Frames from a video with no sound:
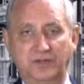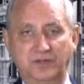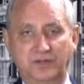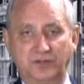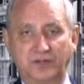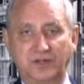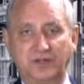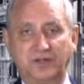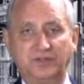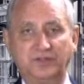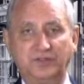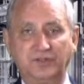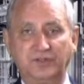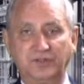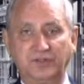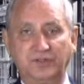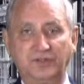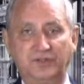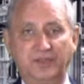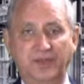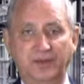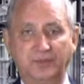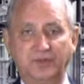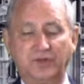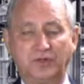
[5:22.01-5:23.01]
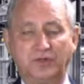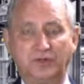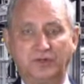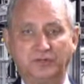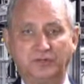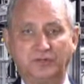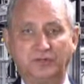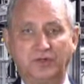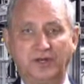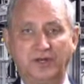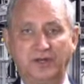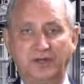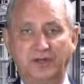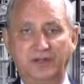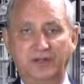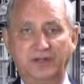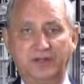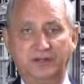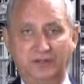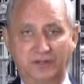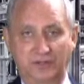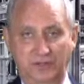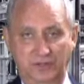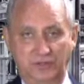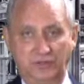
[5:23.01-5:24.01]
toxic chemicals
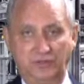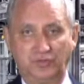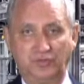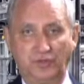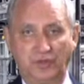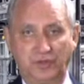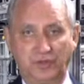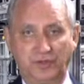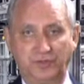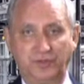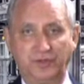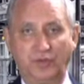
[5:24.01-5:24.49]
in the soil,